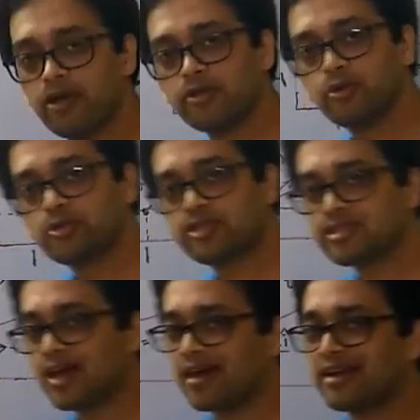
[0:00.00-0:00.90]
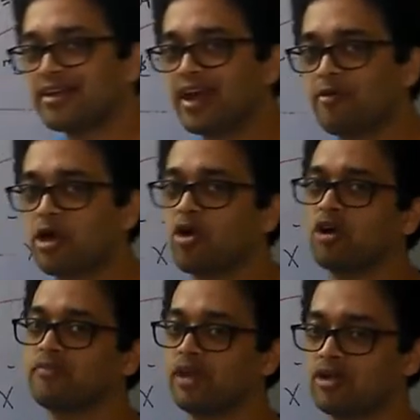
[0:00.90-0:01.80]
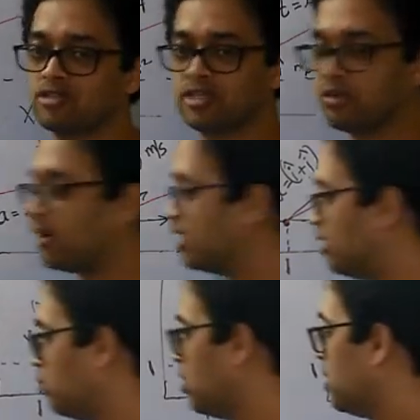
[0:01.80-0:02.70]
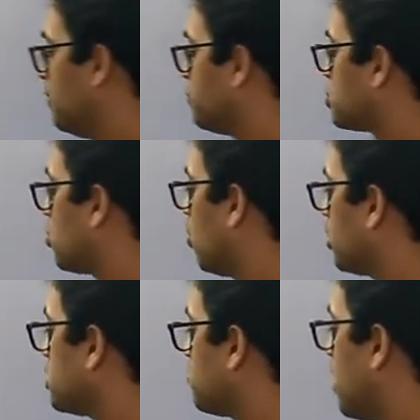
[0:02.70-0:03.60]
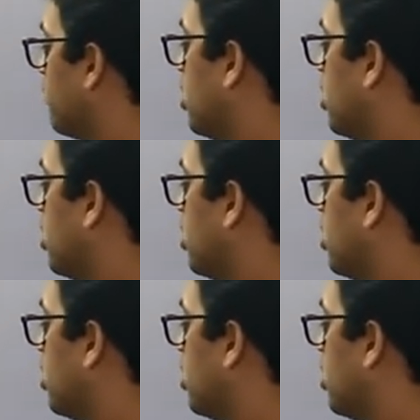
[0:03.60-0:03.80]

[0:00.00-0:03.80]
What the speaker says: should have used this earlier. I would have got velocity by now. So what is my